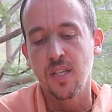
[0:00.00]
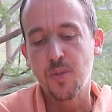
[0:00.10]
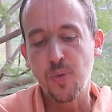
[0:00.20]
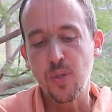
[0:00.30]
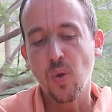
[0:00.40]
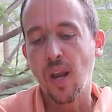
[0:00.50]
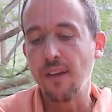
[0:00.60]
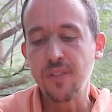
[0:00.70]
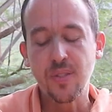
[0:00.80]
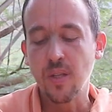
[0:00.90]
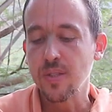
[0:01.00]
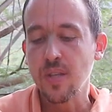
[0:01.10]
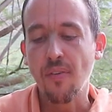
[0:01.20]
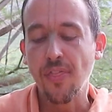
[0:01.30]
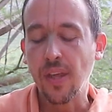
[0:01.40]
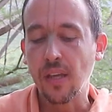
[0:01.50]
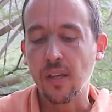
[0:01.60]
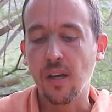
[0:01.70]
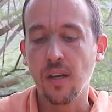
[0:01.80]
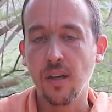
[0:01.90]
Spiritual life is not
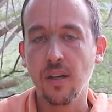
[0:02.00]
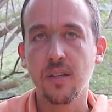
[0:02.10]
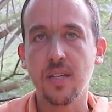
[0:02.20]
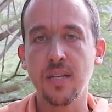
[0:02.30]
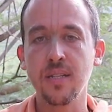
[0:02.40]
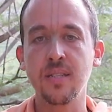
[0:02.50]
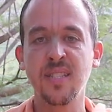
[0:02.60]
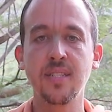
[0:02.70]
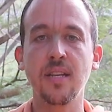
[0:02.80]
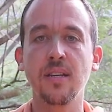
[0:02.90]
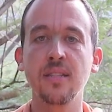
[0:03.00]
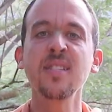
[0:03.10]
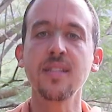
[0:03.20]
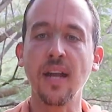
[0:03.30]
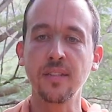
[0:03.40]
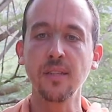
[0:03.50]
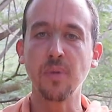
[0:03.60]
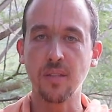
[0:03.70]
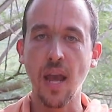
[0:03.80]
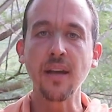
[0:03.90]
something static,
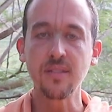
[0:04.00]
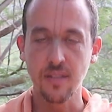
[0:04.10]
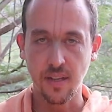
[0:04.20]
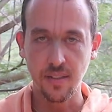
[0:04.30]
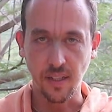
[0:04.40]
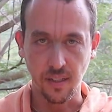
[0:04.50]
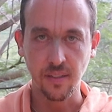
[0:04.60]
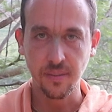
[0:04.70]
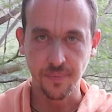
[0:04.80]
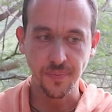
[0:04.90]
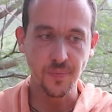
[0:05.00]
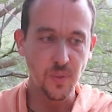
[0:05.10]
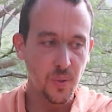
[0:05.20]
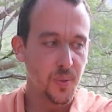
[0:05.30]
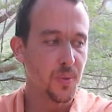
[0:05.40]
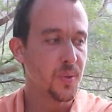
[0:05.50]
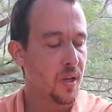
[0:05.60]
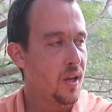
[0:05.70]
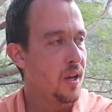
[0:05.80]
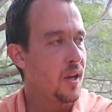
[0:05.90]
but ecstatic. So
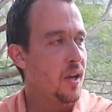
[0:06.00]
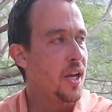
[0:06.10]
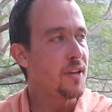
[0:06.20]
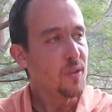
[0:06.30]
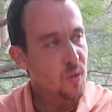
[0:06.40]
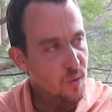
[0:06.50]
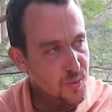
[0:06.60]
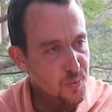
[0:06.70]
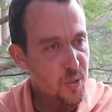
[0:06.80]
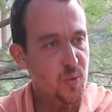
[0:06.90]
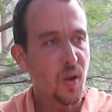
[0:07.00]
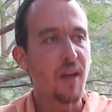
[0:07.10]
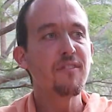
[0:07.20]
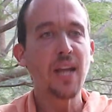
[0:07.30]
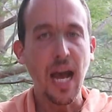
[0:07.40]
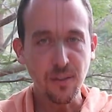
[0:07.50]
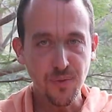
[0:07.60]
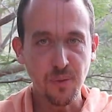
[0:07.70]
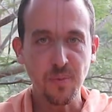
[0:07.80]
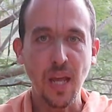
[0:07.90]
even though spiritual life comes
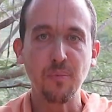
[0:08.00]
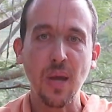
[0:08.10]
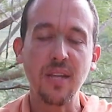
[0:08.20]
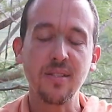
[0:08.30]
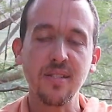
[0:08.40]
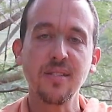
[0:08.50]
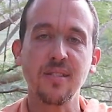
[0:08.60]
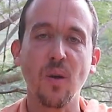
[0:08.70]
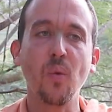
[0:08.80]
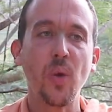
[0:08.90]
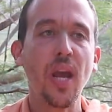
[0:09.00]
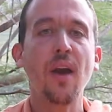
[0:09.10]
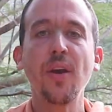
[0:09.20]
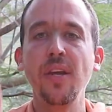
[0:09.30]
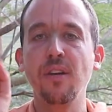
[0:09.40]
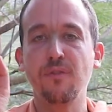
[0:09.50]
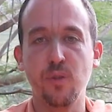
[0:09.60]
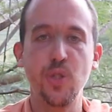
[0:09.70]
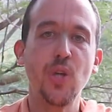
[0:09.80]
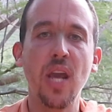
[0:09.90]
from that basis, we are here
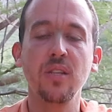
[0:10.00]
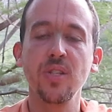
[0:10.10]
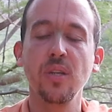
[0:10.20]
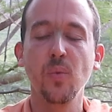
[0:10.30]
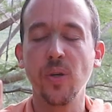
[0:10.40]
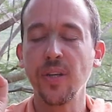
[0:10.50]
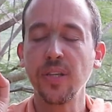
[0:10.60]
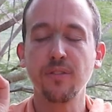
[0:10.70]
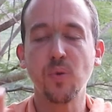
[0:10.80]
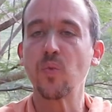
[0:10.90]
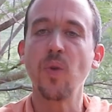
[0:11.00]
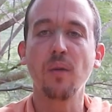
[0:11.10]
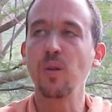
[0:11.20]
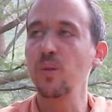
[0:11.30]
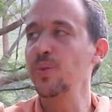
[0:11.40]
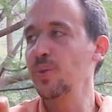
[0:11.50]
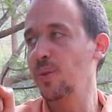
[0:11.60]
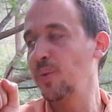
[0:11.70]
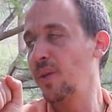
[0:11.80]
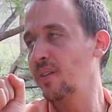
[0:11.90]
for changing, we are here for
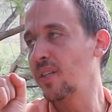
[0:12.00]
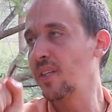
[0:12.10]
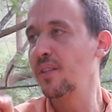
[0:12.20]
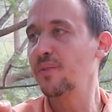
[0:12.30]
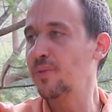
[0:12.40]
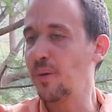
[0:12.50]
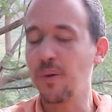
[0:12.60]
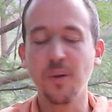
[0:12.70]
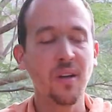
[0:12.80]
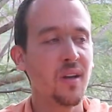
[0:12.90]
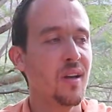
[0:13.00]
revolution, we are here for